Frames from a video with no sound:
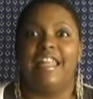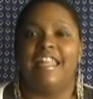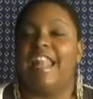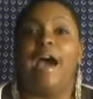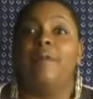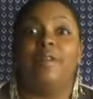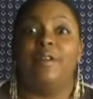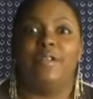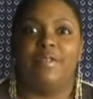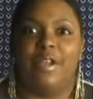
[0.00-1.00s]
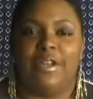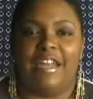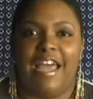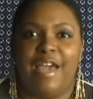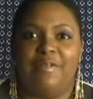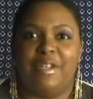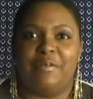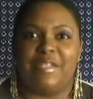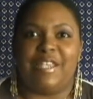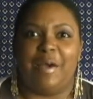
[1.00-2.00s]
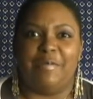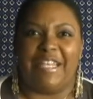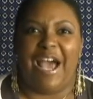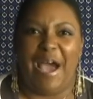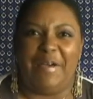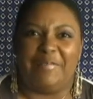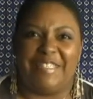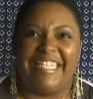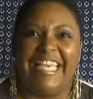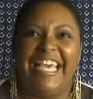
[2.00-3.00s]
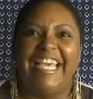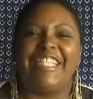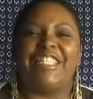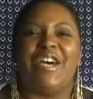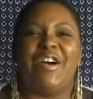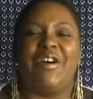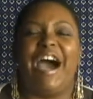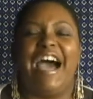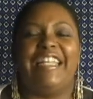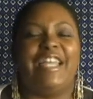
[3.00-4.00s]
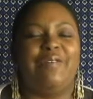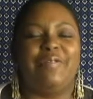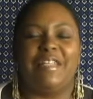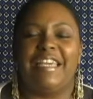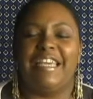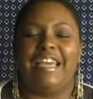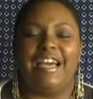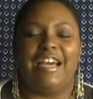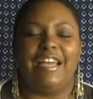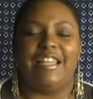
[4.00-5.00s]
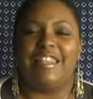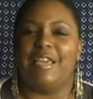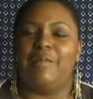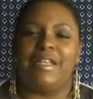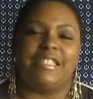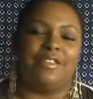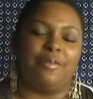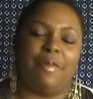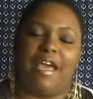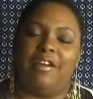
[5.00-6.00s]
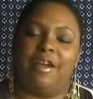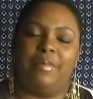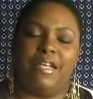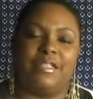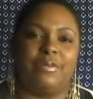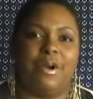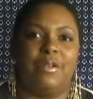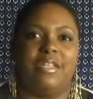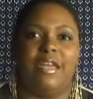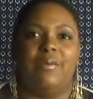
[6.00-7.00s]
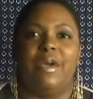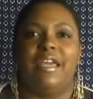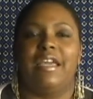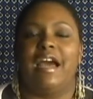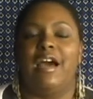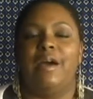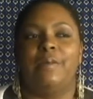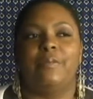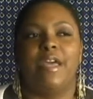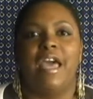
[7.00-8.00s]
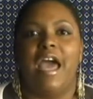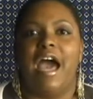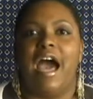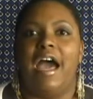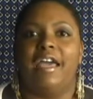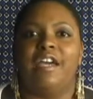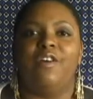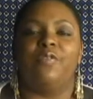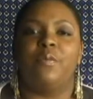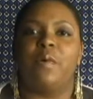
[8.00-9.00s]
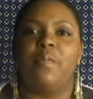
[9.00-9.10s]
And I don't even know that I have it in me sometimes. So I definitely think my Southern background plays a role in that way. I come from a